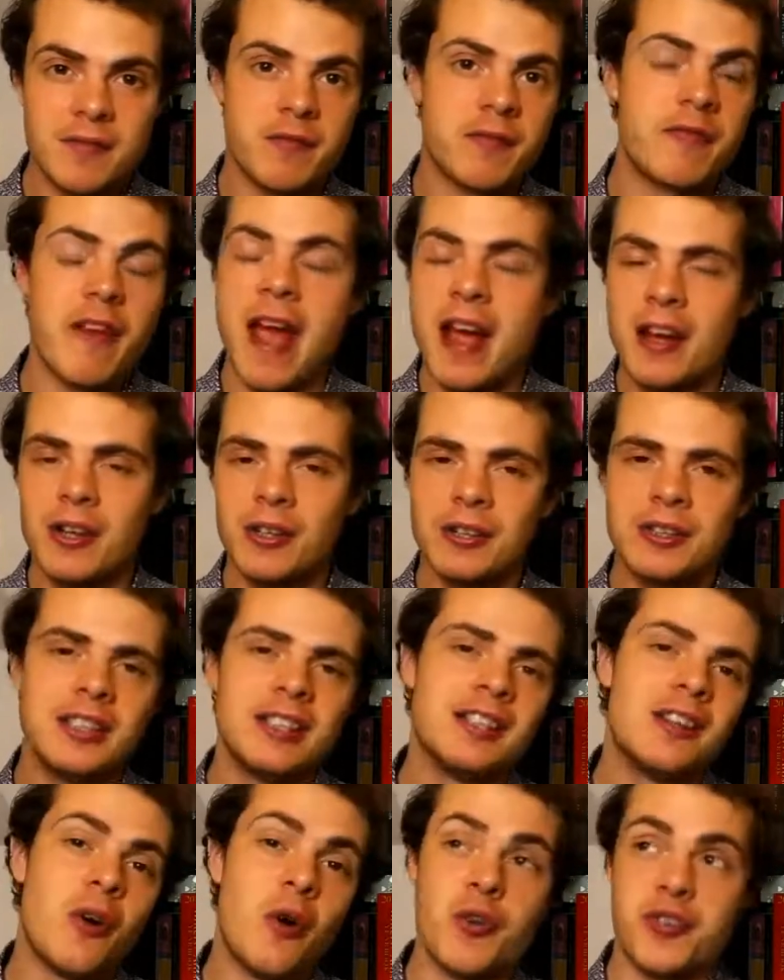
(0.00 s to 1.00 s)
fail
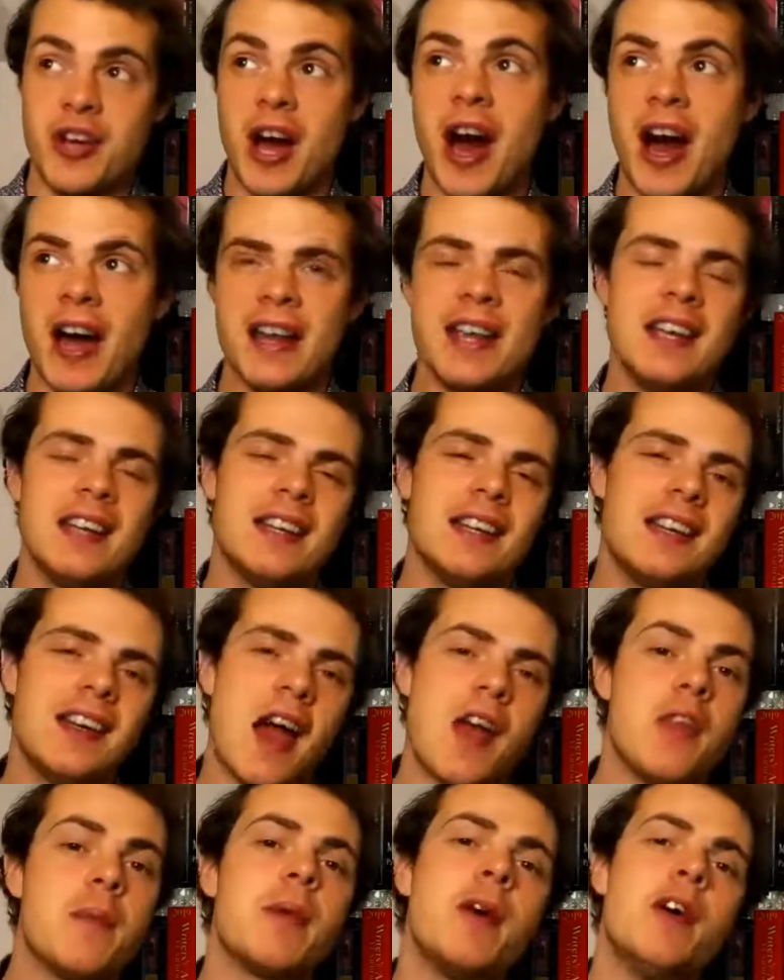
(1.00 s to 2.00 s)
or die,
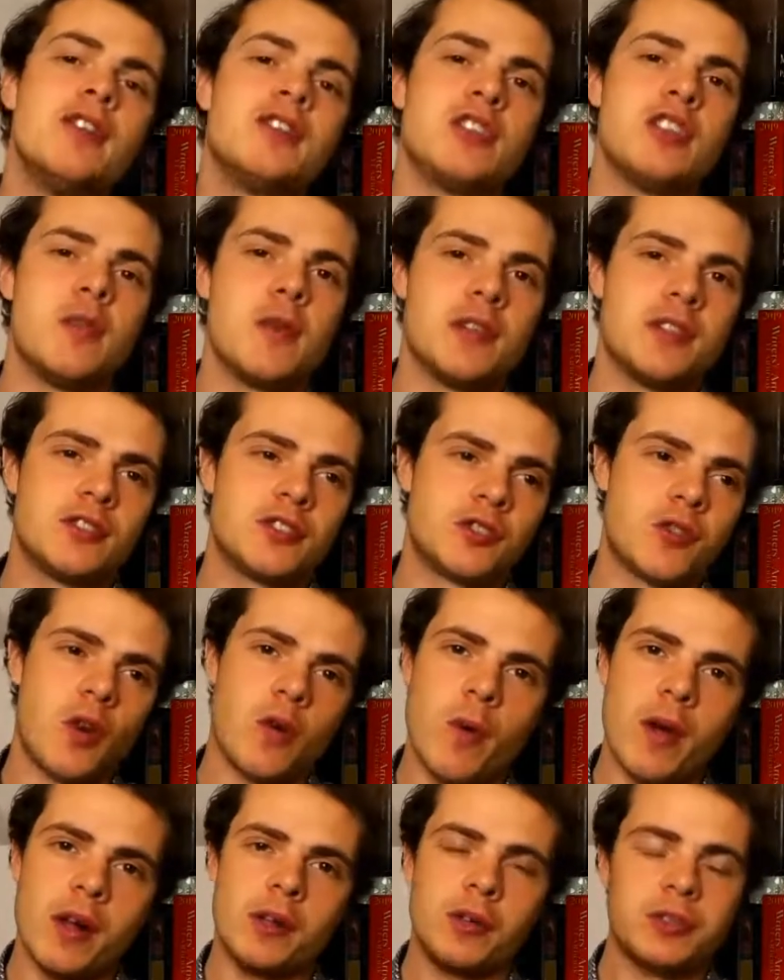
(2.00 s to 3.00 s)
and the person who is
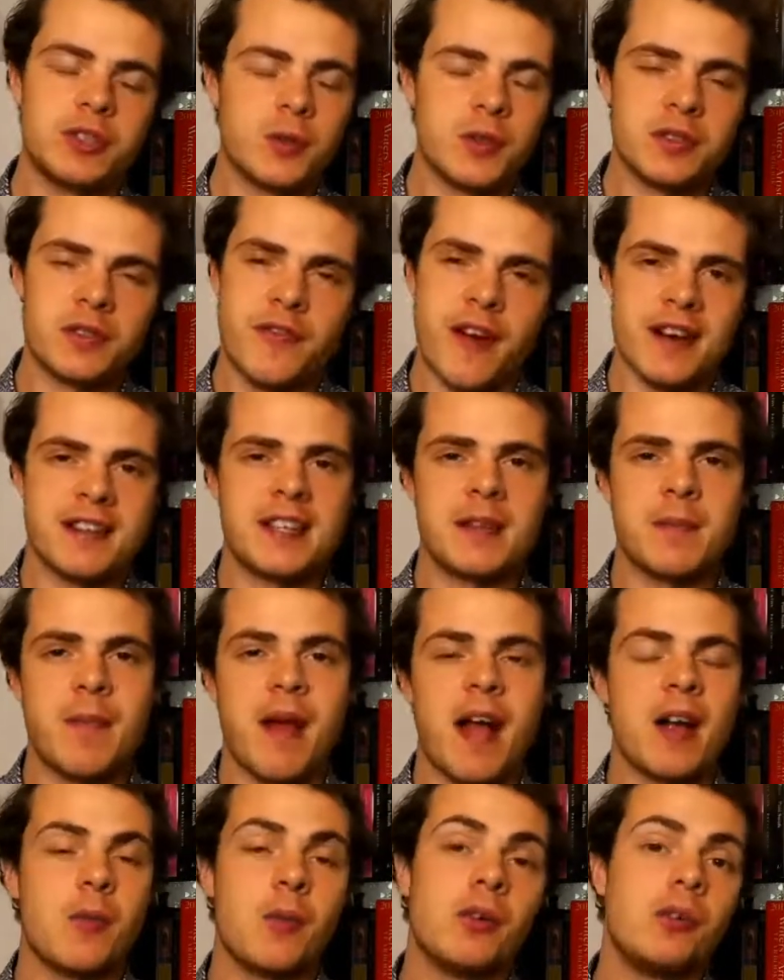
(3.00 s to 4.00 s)
strong-willed, who is fighting
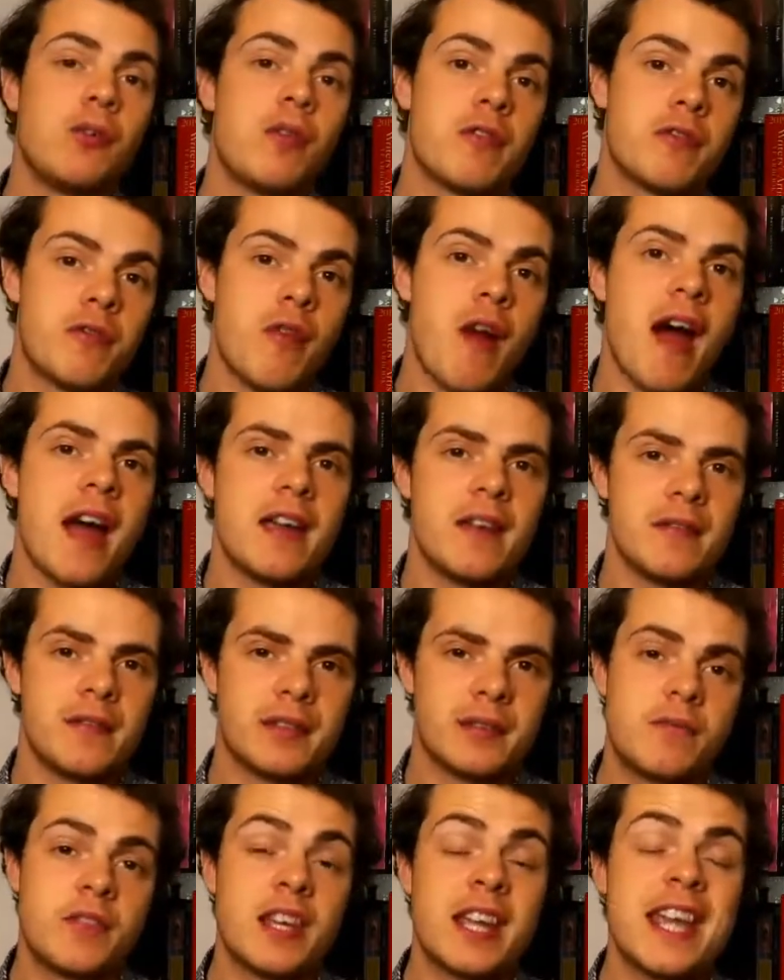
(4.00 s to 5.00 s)
back, will thrive.
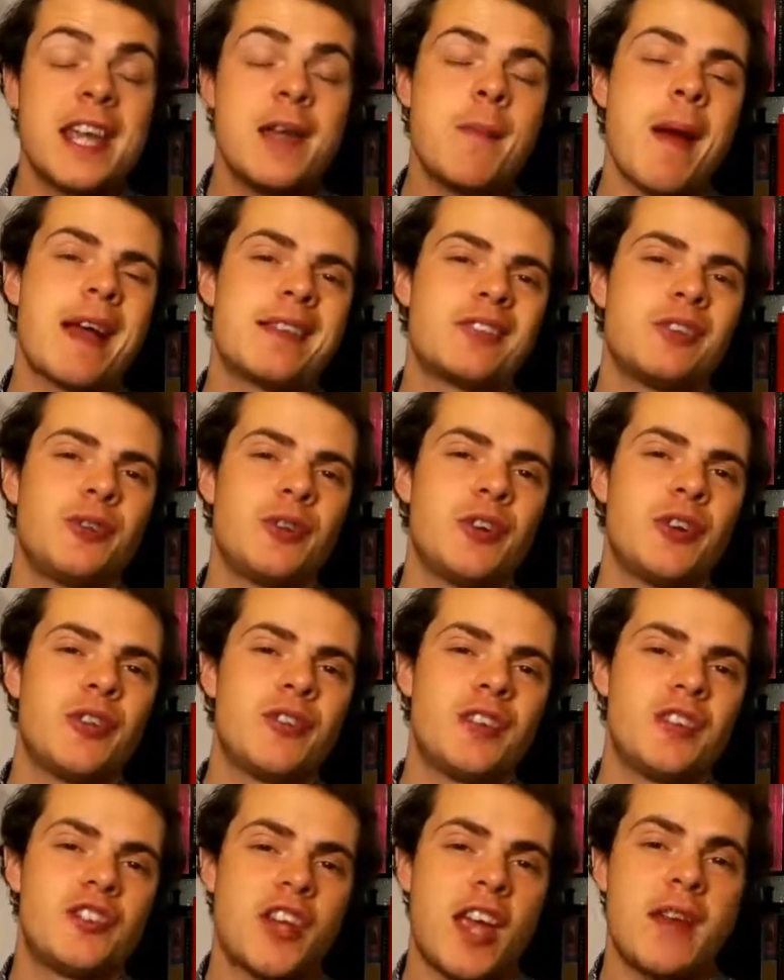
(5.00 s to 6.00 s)
The key battle, though,
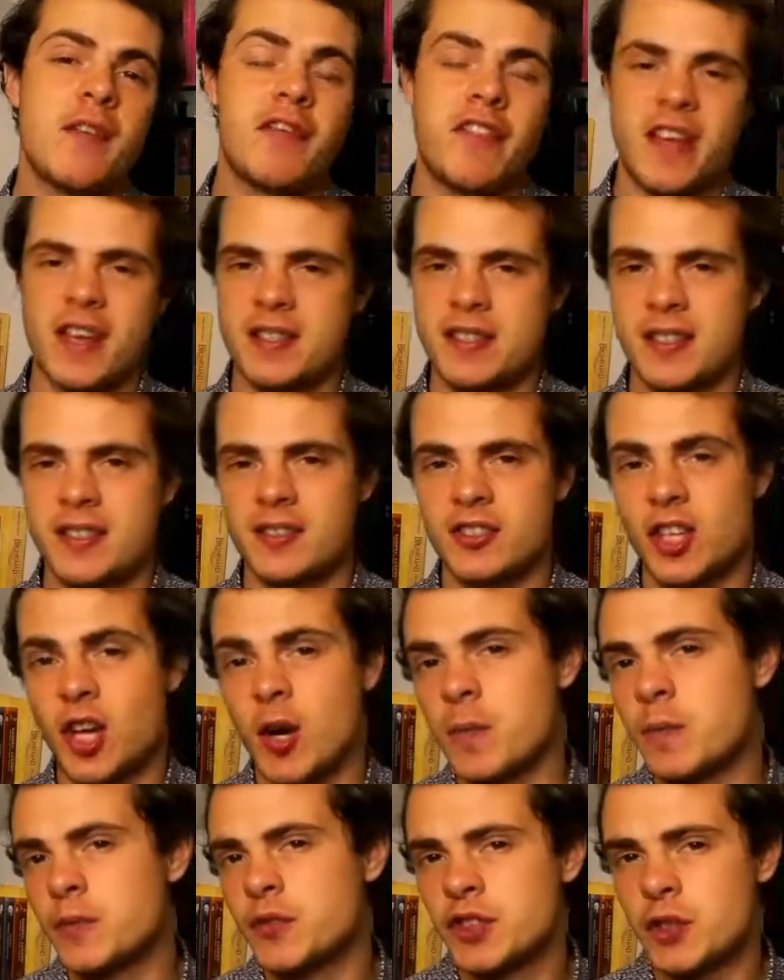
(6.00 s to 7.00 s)
that Jane faces
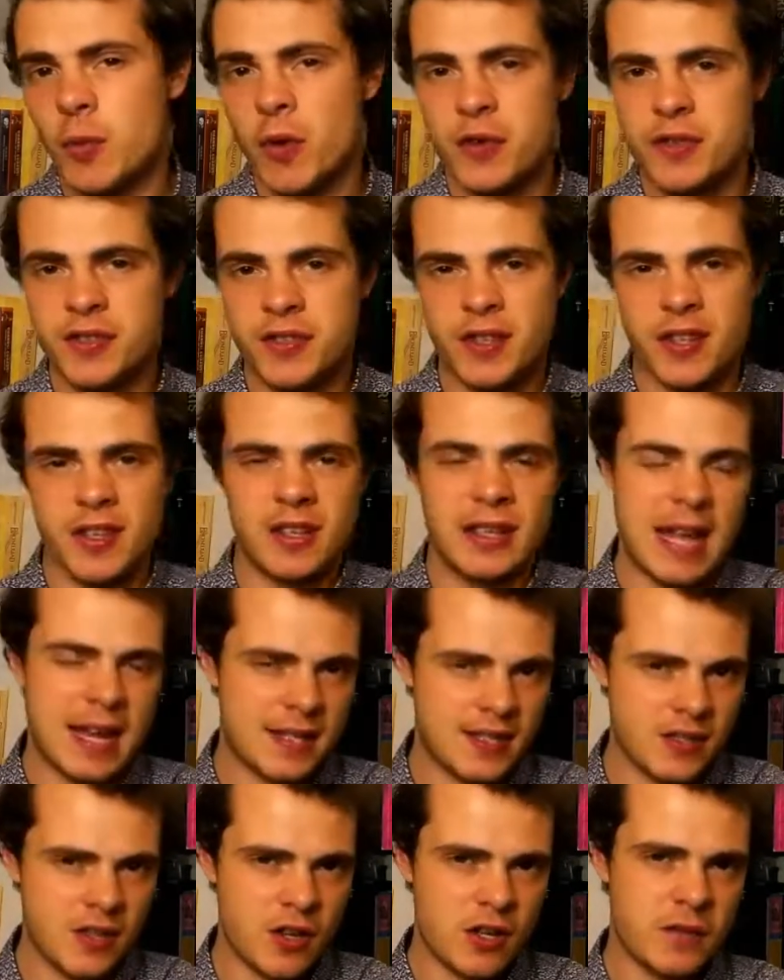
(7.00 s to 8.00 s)
comes towards the
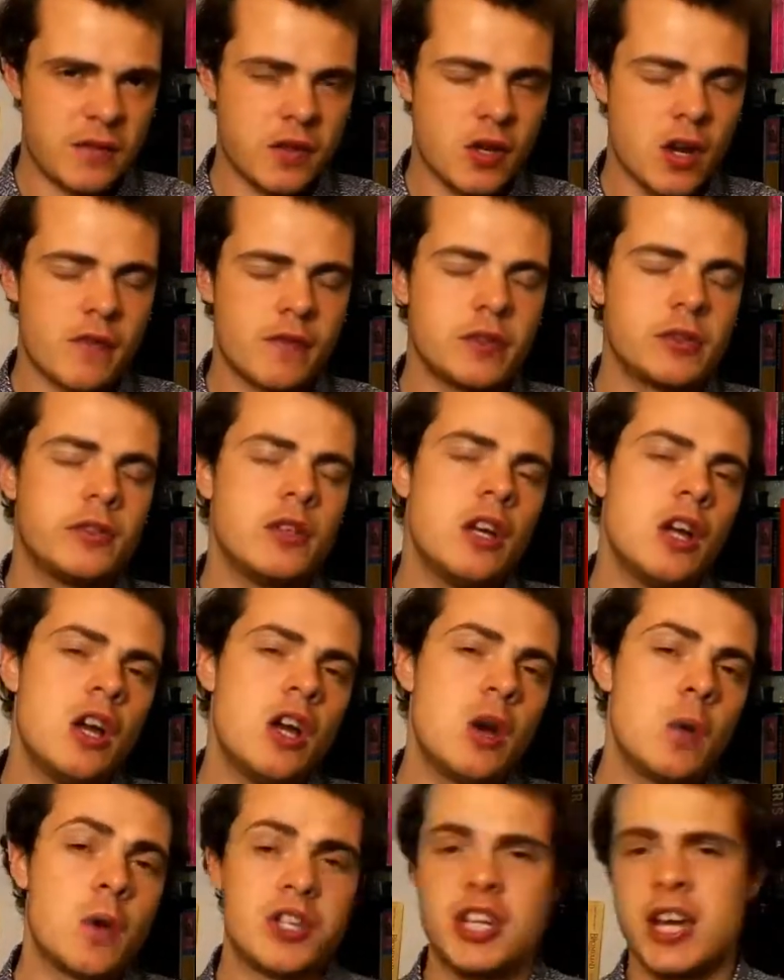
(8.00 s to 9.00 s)
last third of the novel,
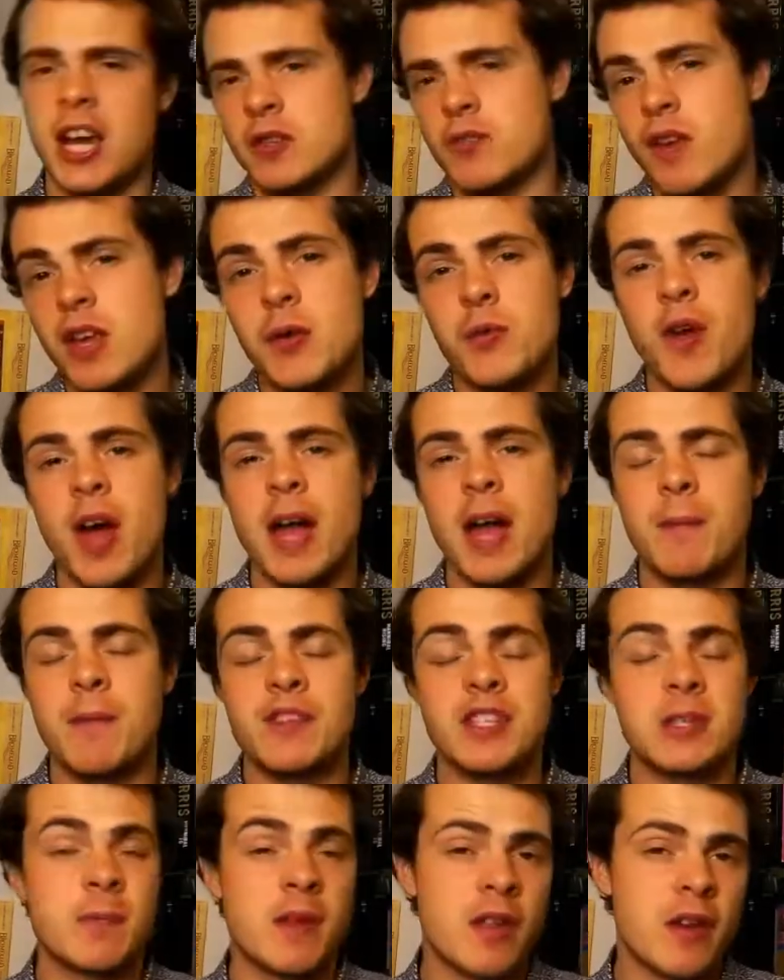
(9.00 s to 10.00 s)
when she gets reunited with
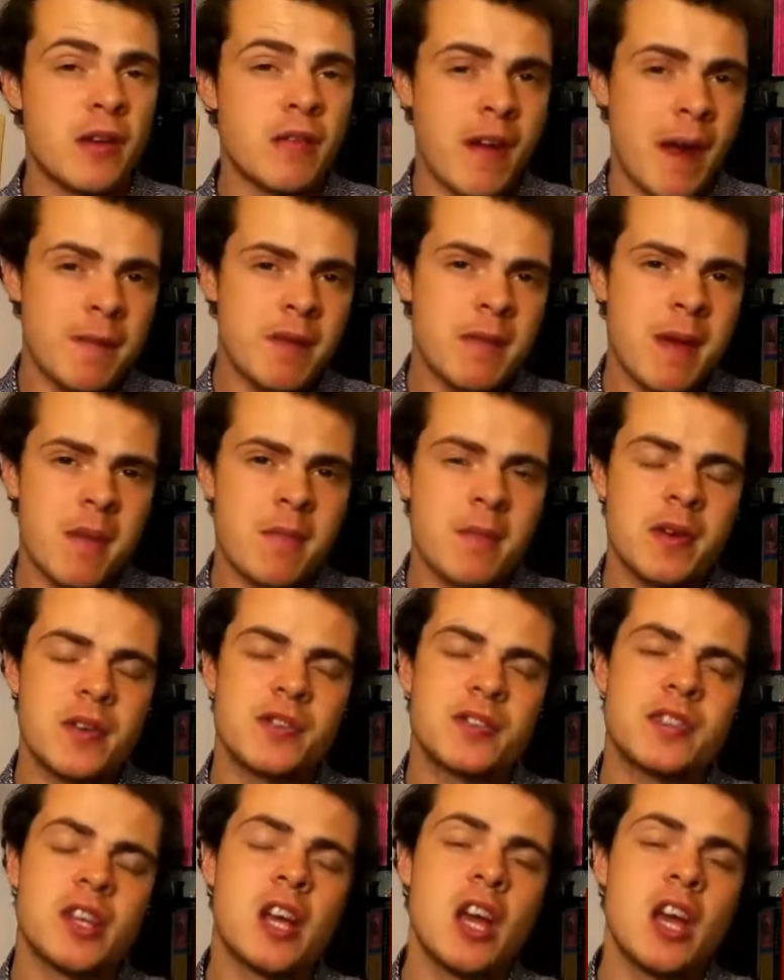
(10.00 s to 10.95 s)
some of her family members,